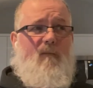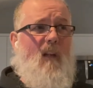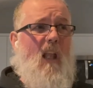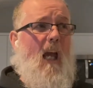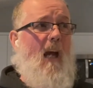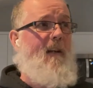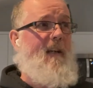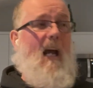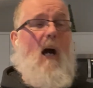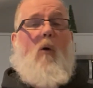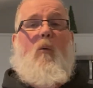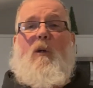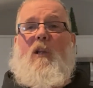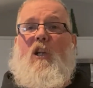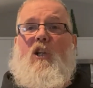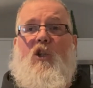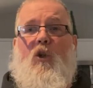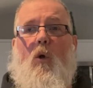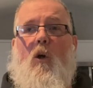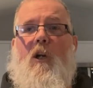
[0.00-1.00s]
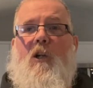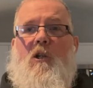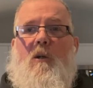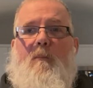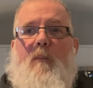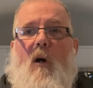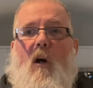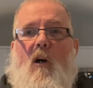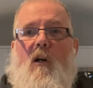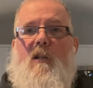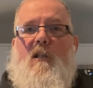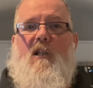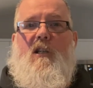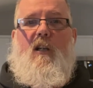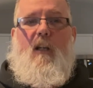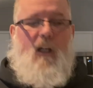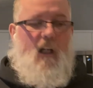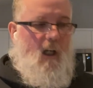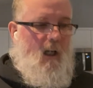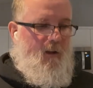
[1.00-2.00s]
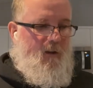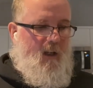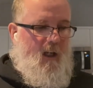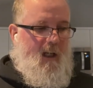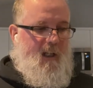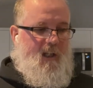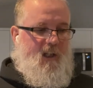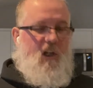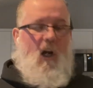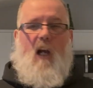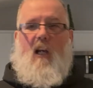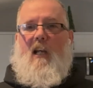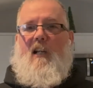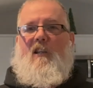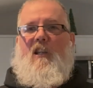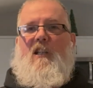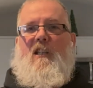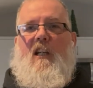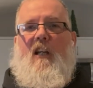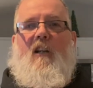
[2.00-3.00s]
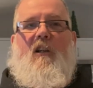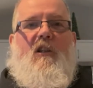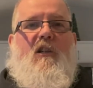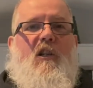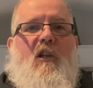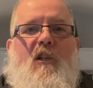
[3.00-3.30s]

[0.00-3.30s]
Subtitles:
And now with a shortage of parts, it's not like the dealers are